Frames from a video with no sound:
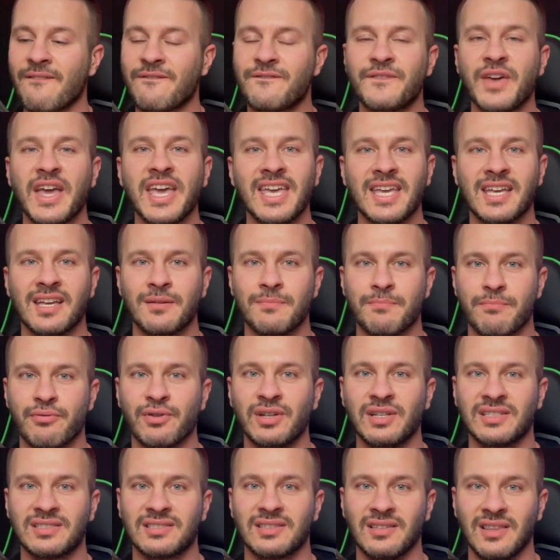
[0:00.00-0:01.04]
fake pre
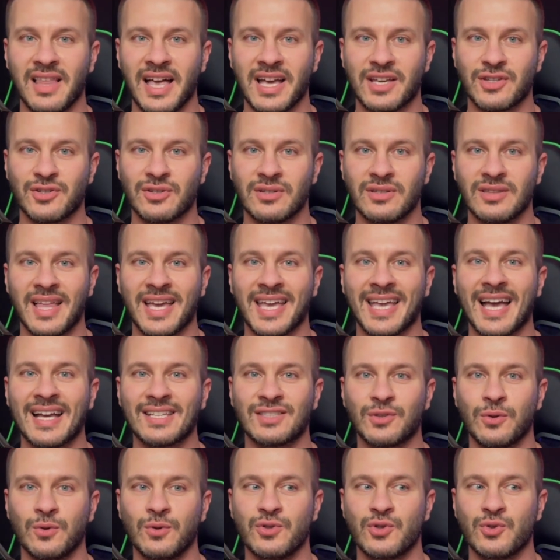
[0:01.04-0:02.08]
selection like I
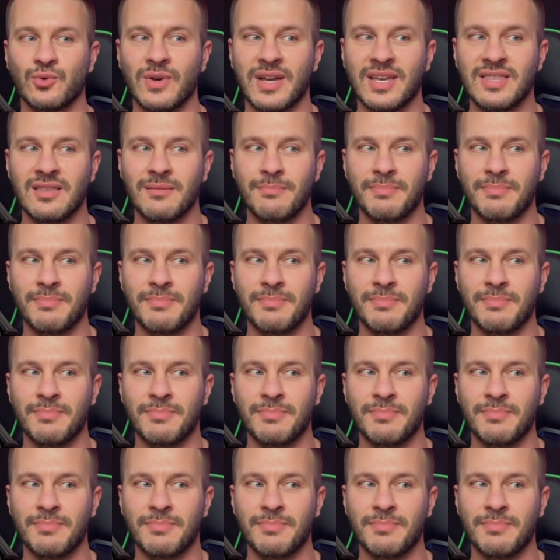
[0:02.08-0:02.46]
told you in the